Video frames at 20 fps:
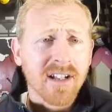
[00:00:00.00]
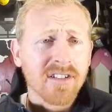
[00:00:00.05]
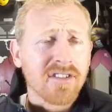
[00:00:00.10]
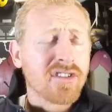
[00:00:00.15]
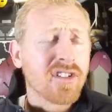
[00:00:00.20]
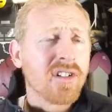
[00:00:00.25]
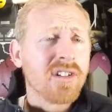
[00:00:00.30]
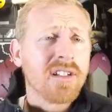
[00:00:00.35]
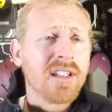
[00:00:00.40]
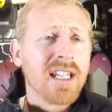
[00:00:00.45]
On
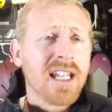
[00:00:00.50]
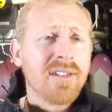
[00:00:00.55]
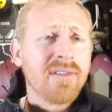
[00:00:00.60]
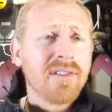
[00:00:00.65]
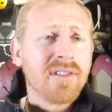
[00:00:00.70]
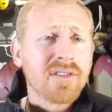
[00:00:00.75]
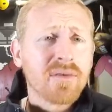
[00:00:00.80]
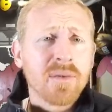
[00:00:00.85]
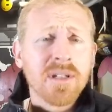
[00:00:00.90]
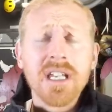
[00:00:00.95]
certain
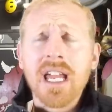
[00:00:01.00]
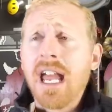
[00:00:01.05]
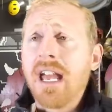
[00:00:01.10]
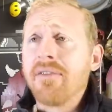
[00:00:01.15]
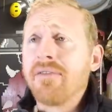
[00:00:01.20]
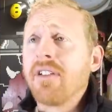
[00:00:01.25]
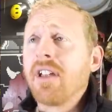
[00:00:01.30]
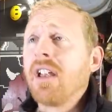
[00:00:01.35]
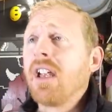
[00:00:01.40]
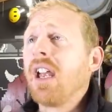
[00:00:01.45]
levels where you
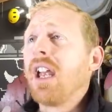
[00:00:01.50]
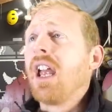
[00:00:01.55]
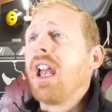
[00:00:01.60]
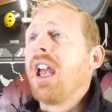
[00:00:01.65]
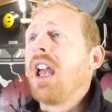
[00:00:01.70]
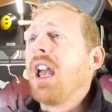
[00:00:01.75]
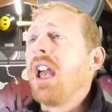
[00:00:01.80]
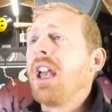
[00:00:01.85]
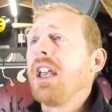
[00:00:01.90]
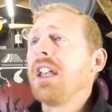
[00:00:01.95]
have,
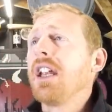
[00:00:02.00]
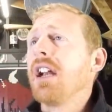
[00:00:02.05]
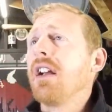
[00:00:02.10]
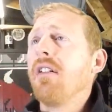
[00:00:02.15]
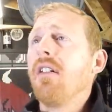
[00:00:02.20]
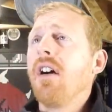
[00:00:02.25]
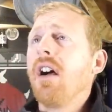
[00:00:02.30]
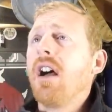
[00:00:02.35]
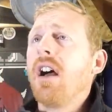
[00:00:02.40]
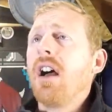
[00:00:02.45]
you know...